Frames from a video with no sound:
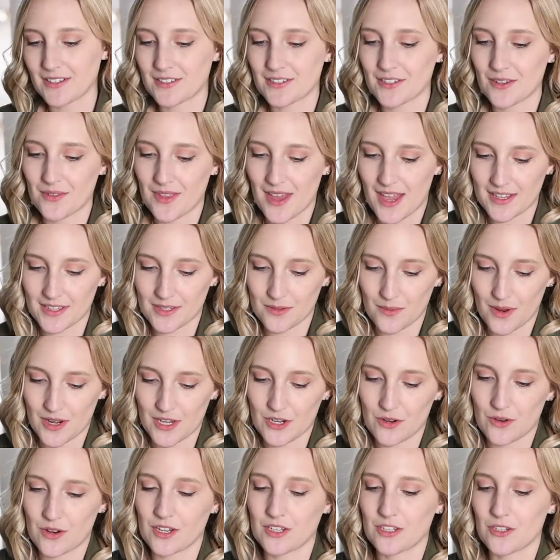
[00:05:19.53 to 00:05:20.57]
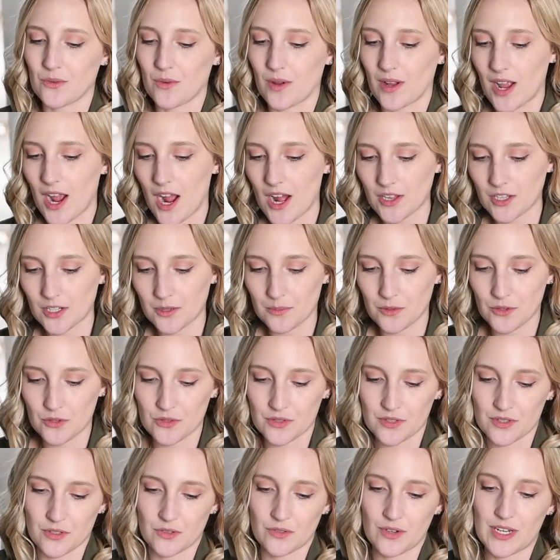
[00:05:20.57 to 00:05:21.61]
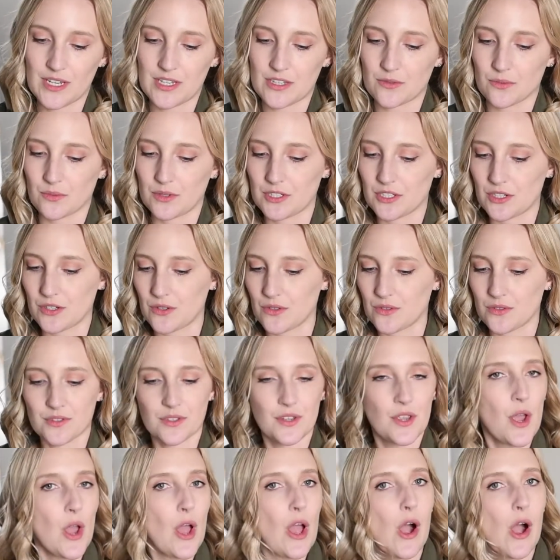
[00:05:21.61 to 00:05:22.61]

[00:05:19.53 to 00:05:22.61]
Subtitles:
So that's when you can do a color boost, greens reduce,